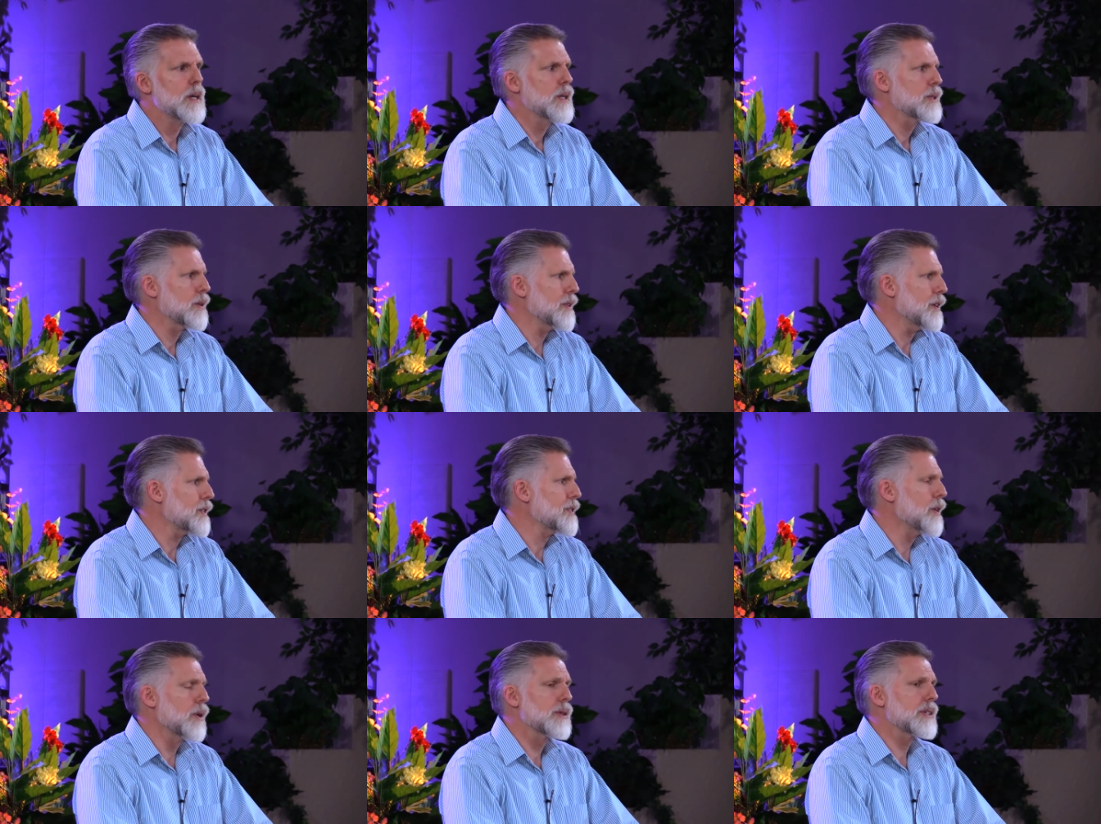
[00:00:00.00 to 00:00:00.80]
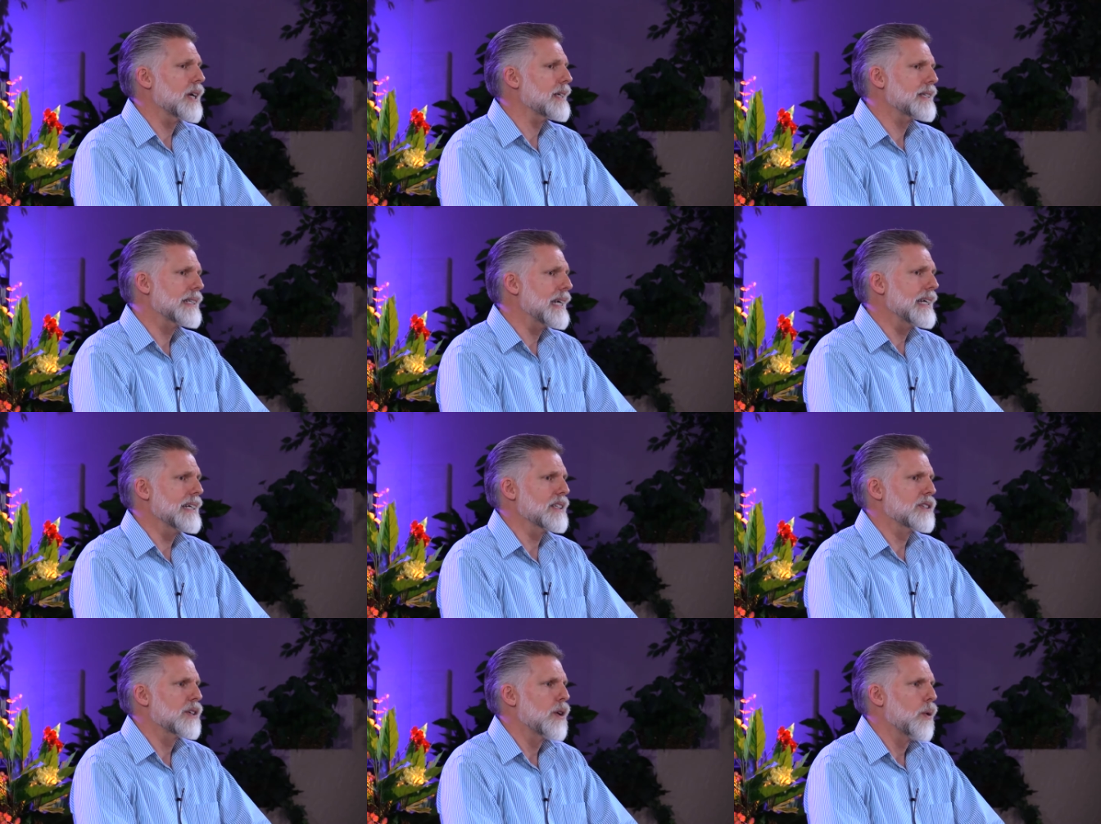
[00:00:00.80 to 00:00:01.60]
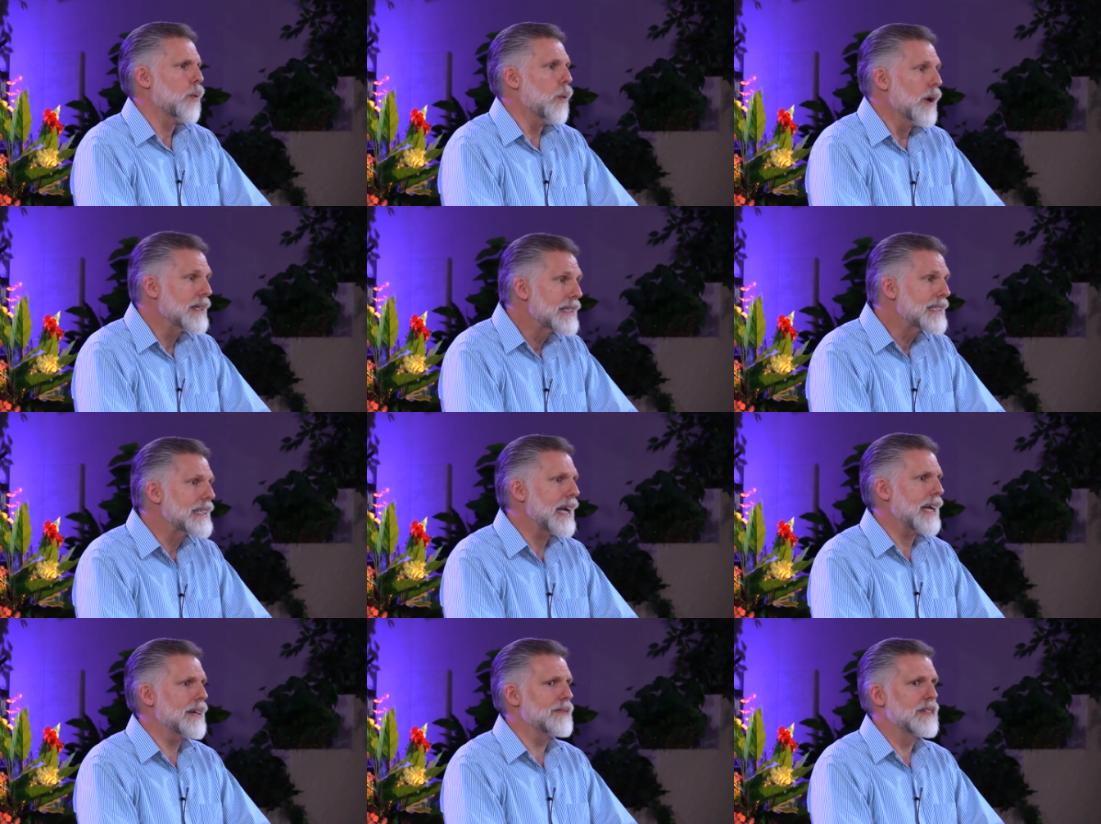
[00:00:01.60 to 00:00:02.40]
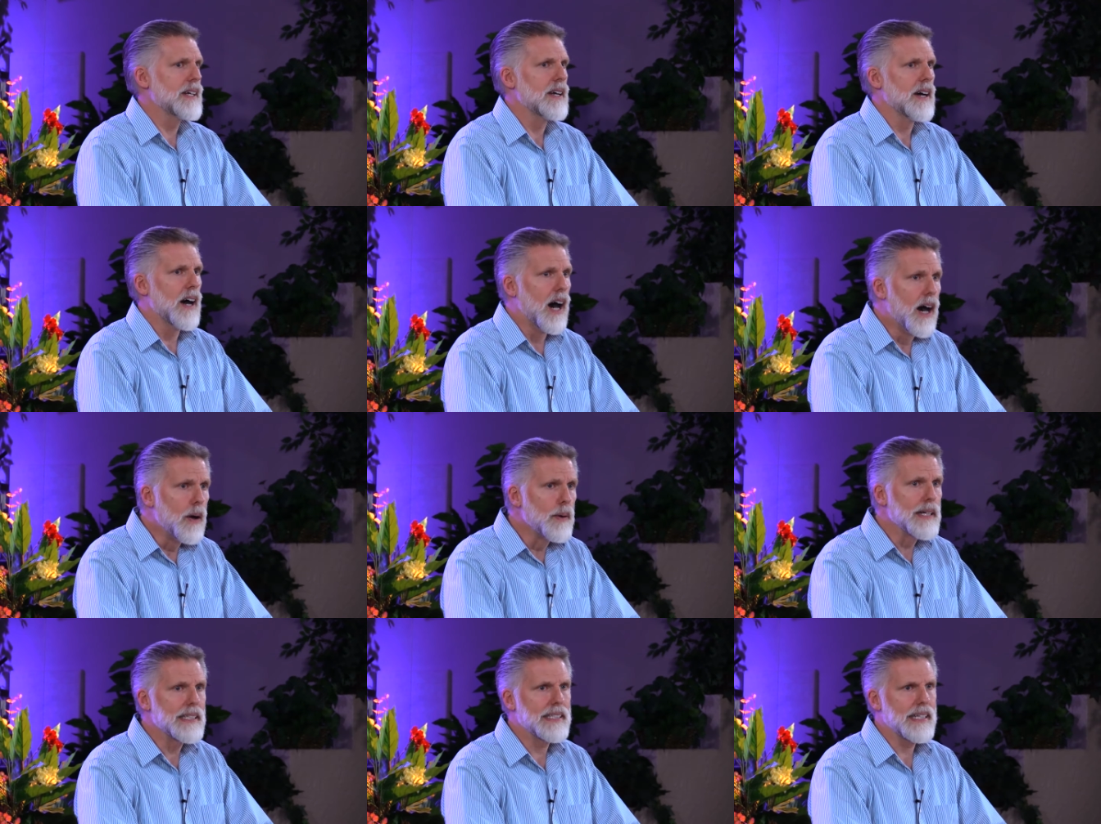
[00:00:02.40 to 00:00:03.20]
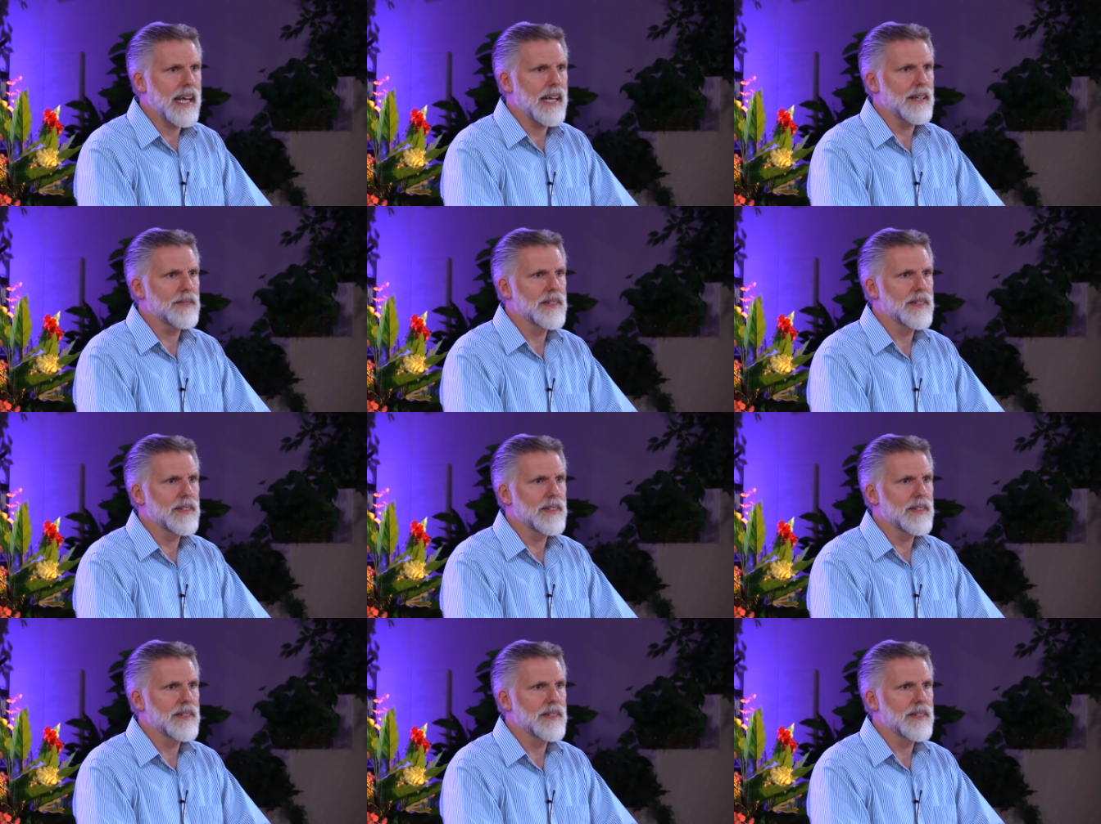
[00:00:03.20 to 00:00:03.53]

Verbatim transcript: So there's no such thing as once saved, always saved.